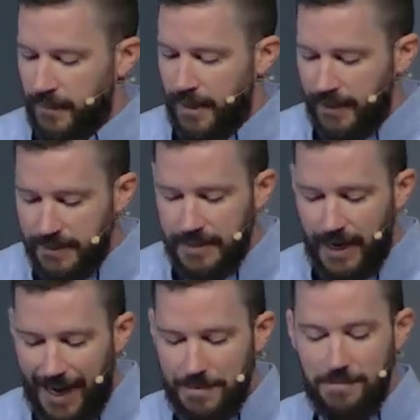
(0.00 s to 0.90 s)
It is
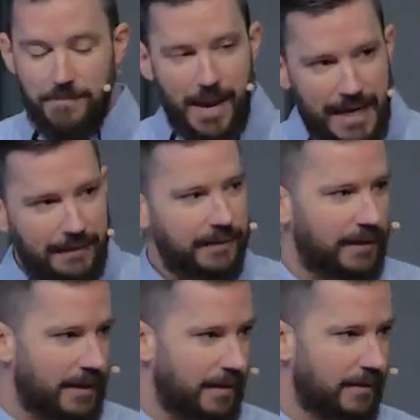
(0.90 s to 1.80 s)
not
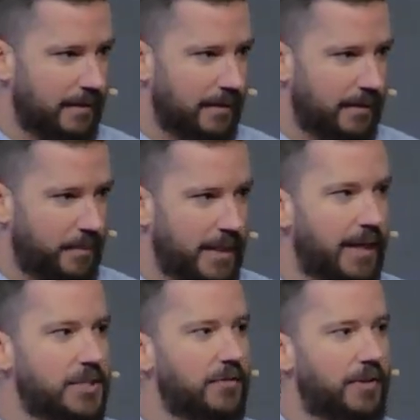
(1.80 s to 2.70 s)
mainly
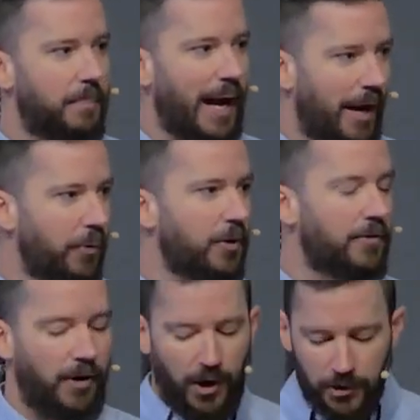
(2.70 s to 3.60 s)
because of the power
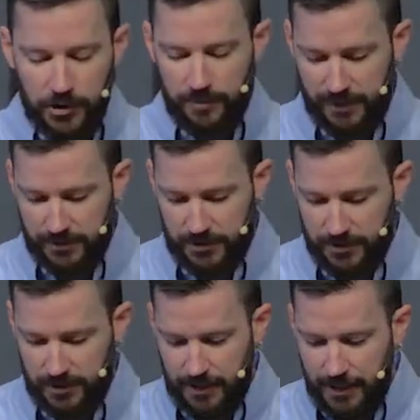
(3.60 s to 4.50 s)
of arguments.